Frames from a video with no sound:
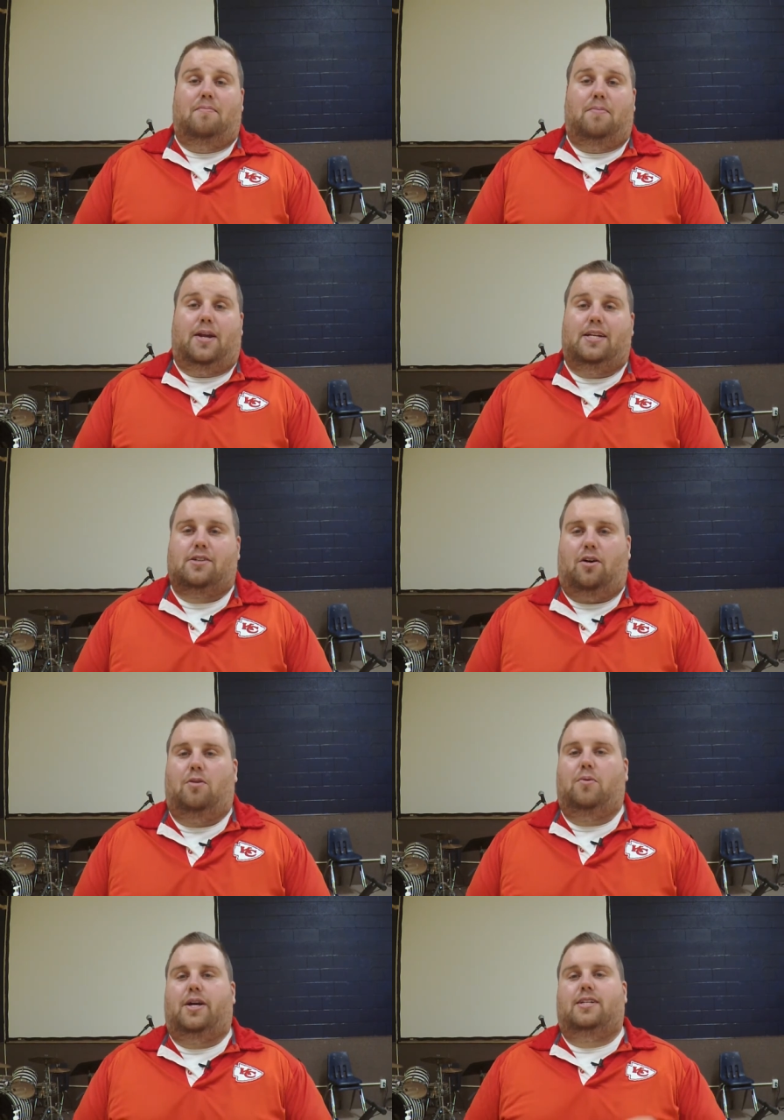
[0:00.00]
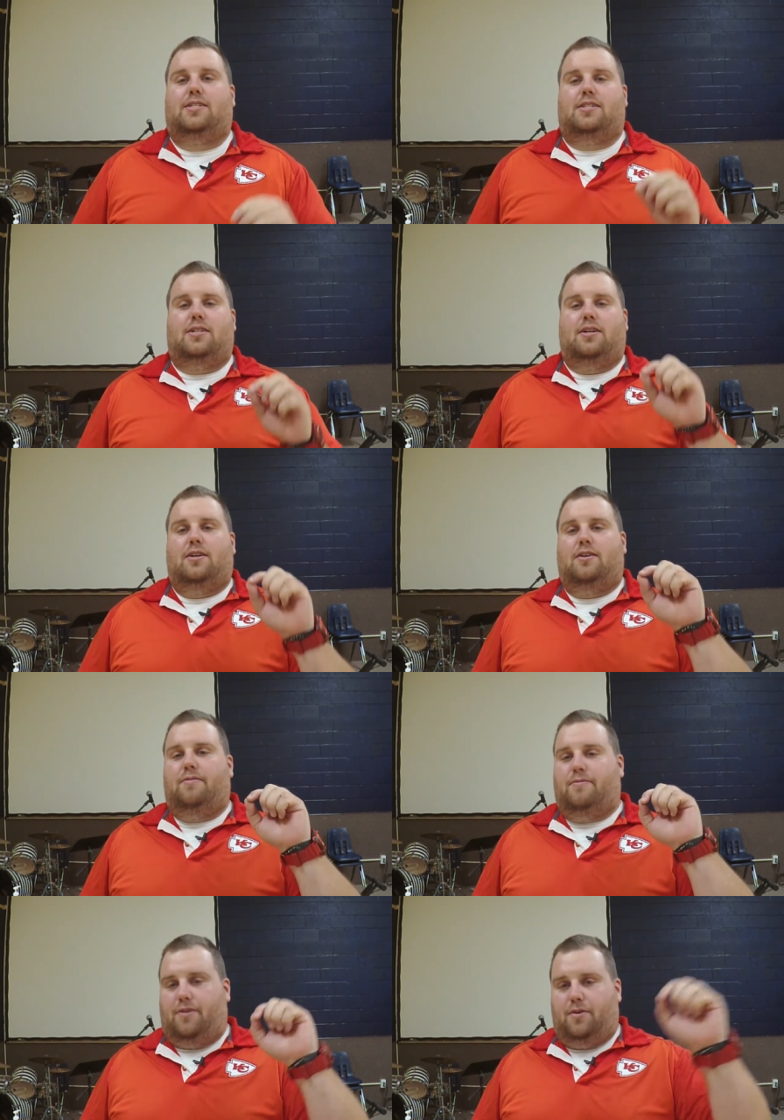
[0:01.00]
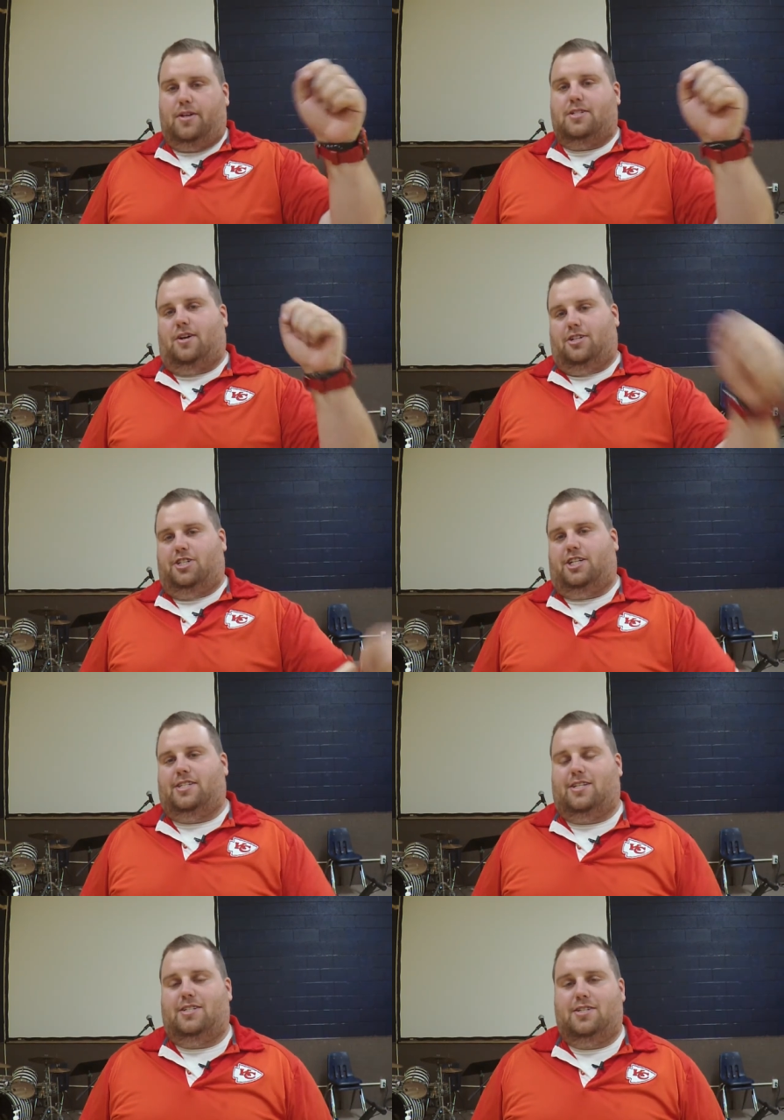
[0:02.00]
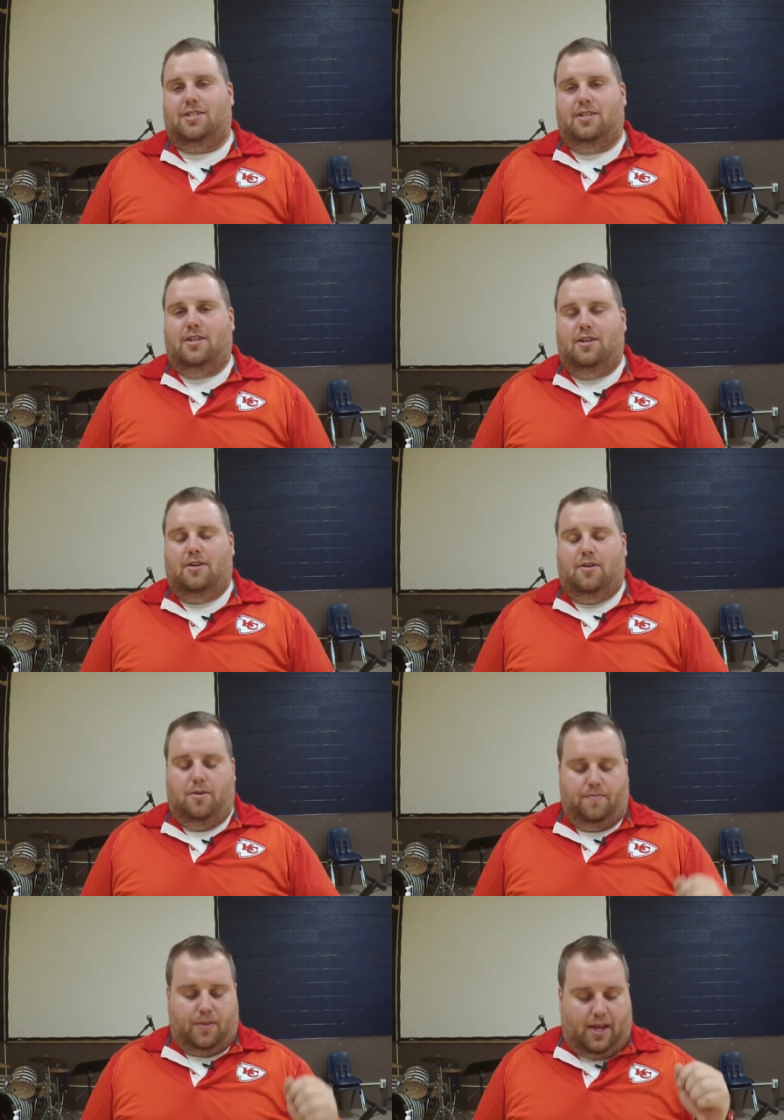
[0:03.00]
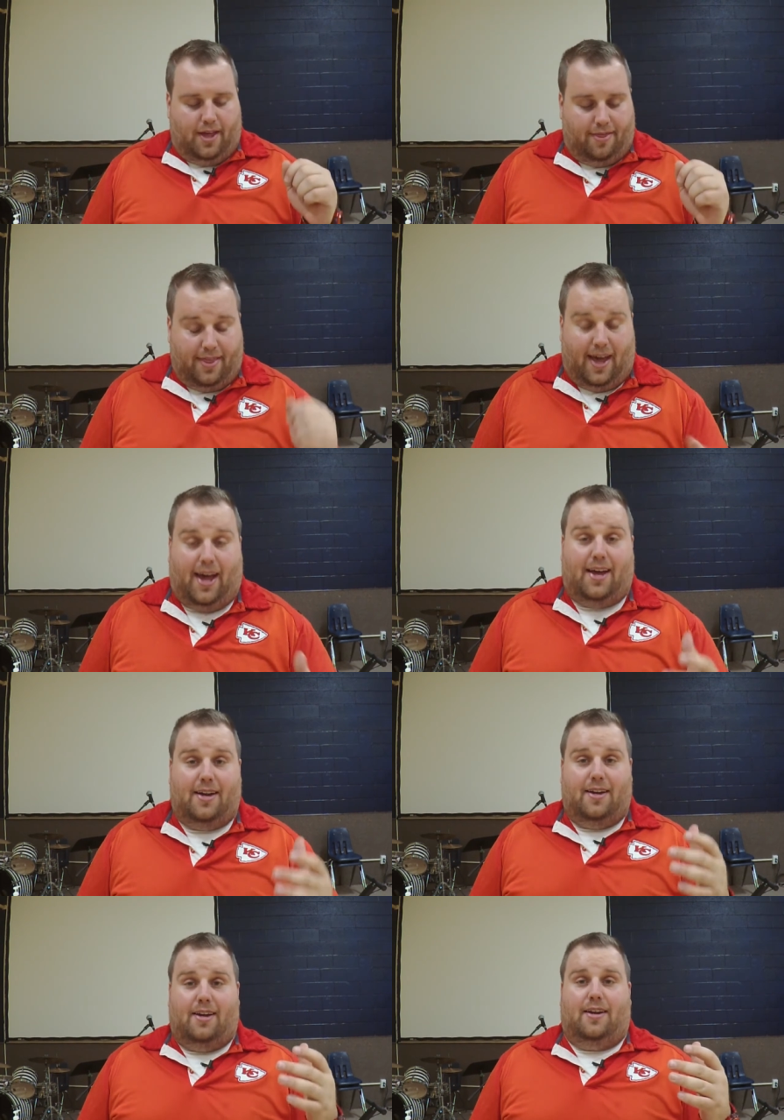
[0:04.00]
But he's always focused on Jesus. And that